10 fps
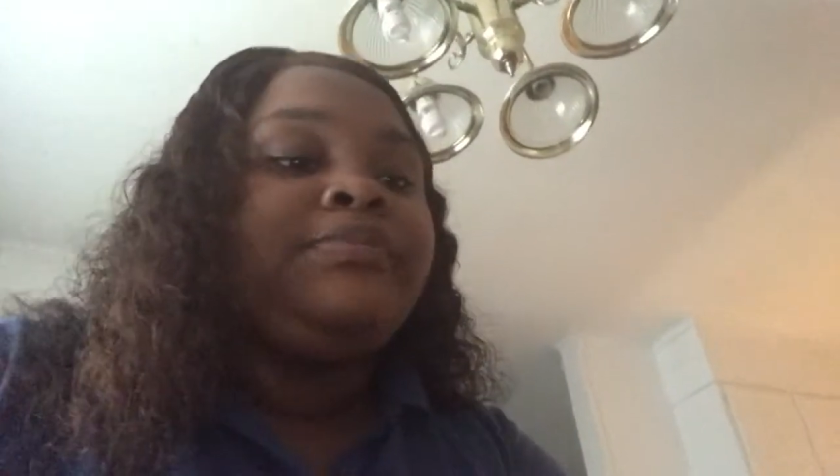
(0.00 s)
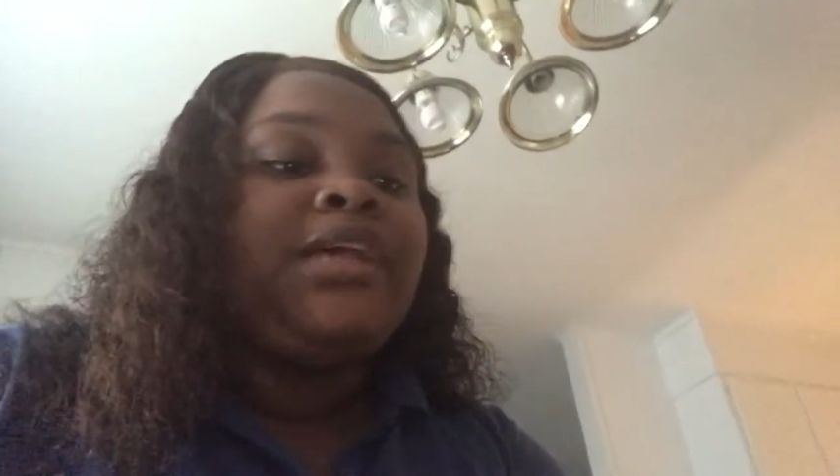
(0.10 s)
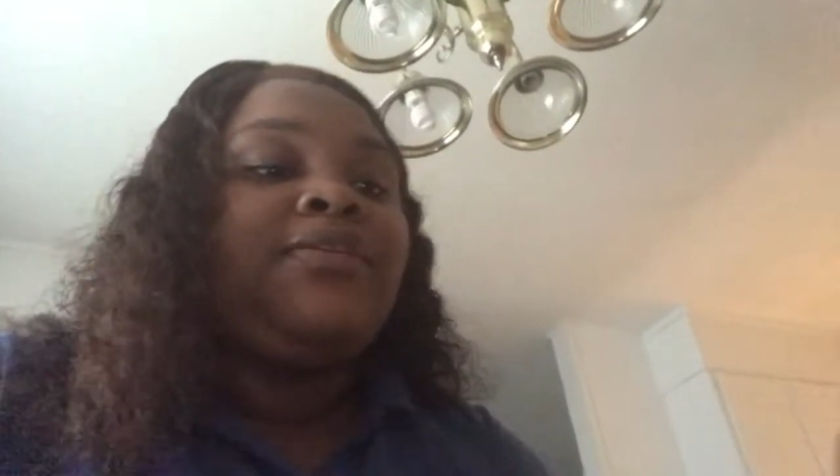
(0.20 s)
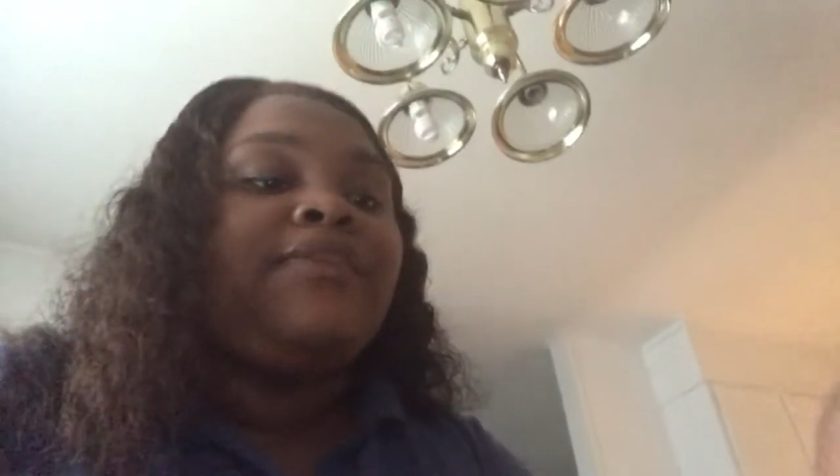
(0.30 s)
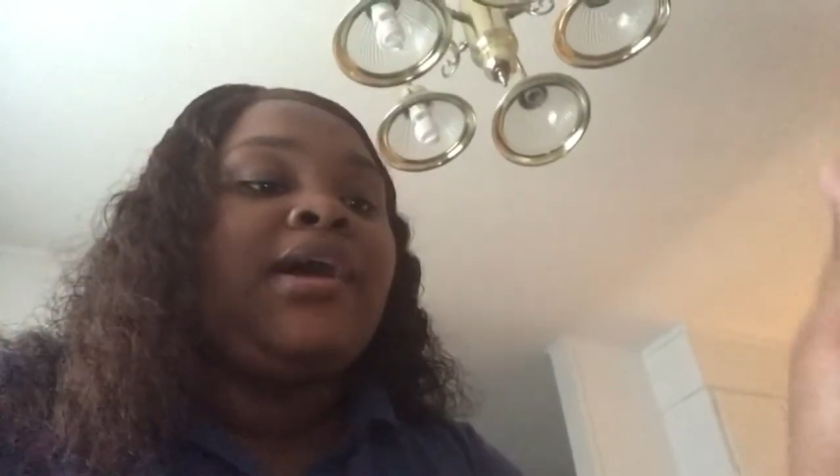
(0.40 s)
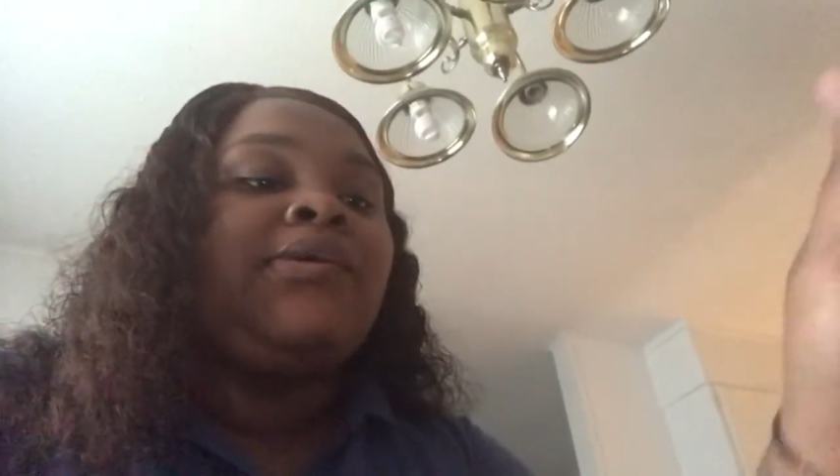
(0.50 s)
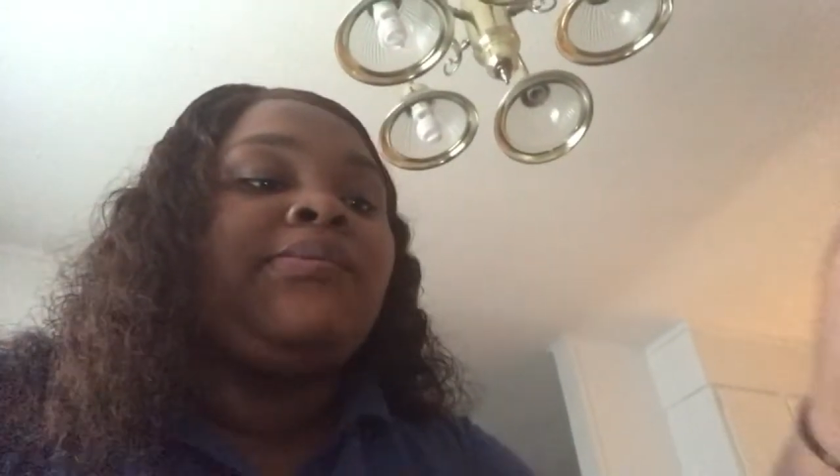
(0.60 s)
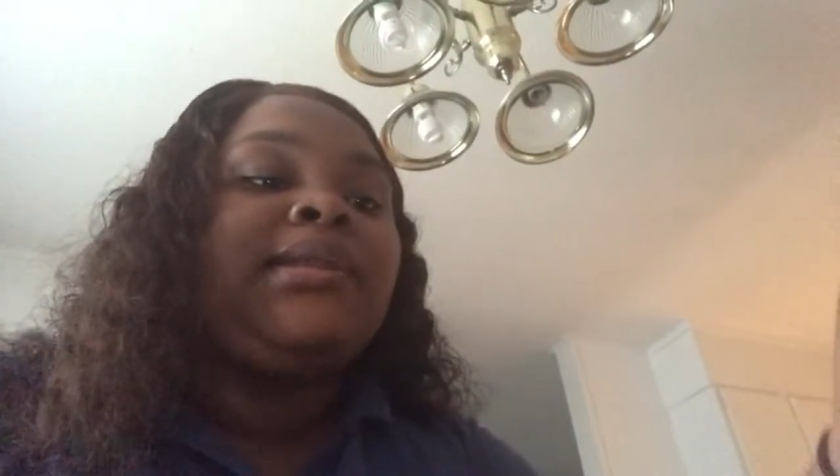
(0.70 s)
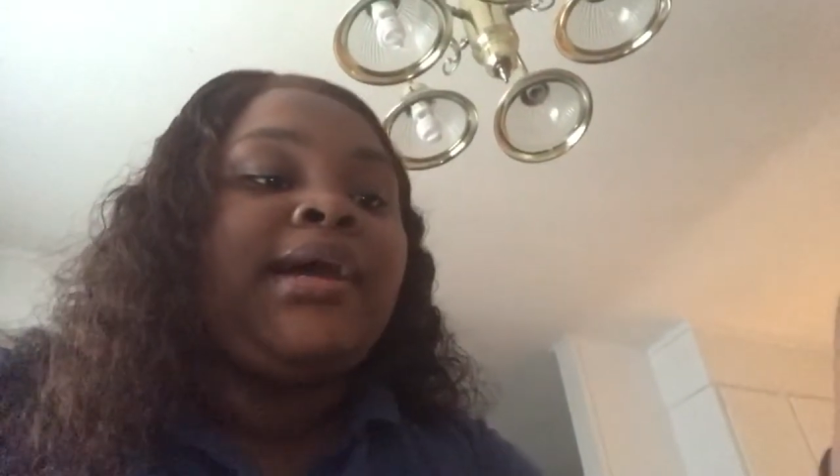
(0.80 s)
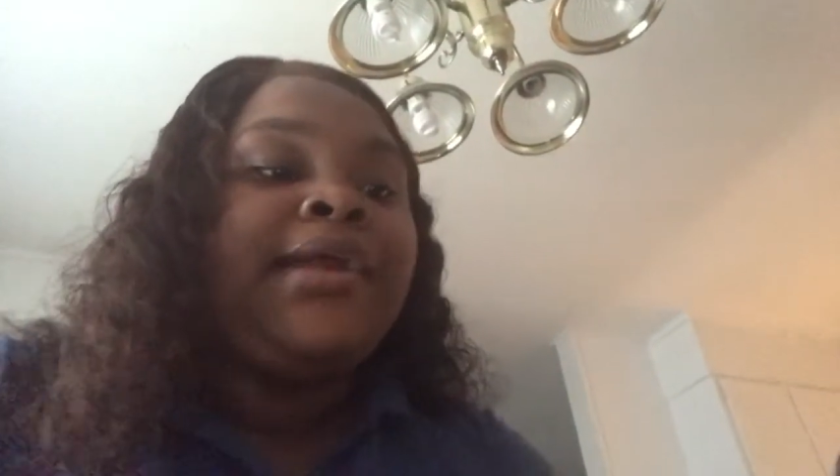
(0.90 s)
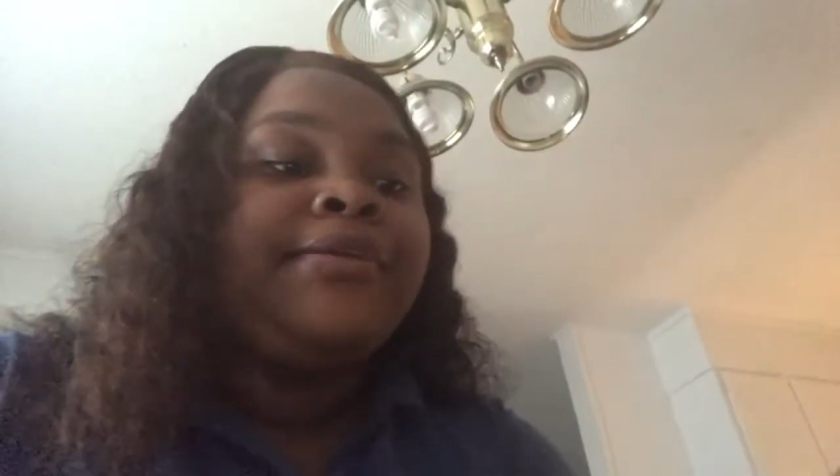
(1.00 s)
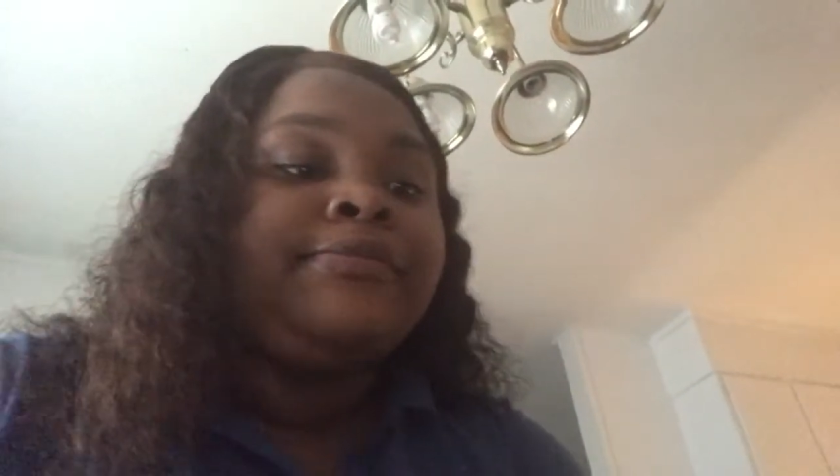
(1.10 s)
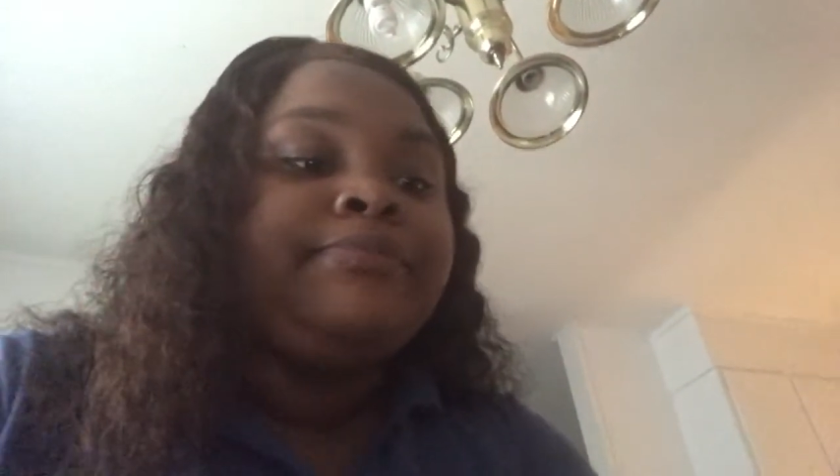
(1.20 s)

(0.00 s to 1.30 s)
if y'all would like.